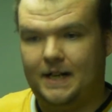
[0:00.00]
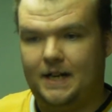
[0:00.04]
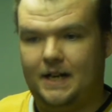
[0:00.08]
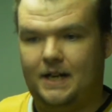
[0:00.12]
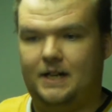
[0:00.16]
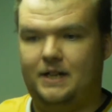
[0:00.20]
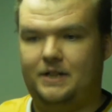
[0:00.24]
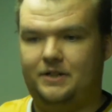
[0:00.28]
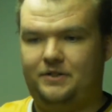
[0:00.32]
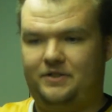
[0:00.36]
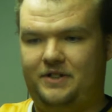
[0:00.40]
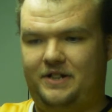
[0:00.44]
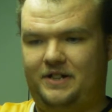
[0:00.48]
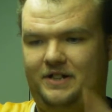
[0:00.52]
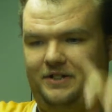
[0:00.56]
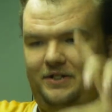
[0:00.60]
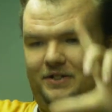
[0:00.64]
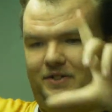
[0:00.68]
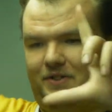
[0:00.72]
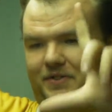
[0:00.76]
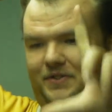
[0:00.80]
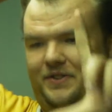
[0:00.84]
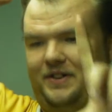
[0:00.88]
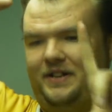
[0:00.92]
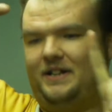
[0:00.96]
Uh, get a
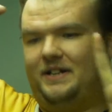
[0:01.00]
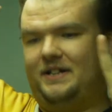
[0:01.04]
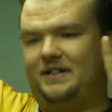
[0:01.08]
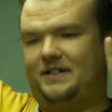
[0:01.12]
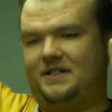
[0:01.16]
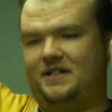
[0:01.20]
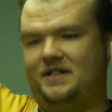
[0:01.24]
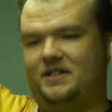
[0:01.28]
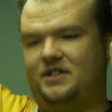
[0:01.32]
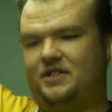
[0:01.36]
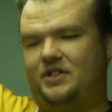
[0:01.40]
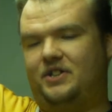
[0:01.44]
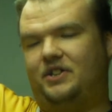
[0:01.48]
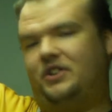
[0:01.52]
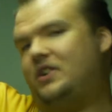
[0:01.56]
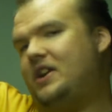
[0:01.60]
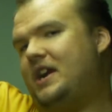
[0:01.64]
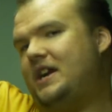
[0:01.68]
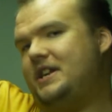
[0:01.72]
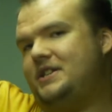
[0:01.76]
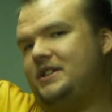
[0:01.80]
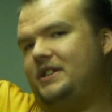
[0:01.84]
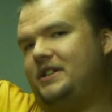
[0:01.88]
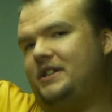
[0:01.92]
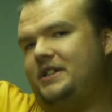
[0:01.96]
little thing that says
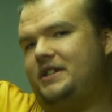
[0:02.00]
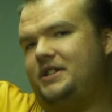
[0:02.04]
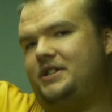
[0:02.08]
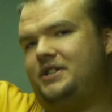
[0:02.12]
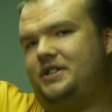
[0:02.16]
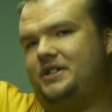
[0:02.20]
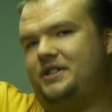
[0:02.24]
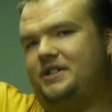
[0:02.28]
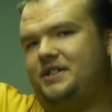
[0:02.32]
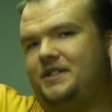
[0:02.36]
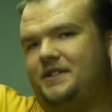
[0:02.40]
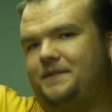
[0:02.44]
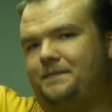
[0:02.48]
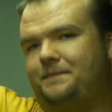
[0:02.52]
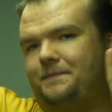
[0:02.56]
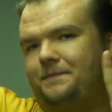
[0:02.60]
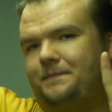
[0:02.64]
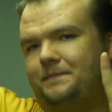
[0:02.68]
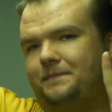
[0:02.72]
congratulations.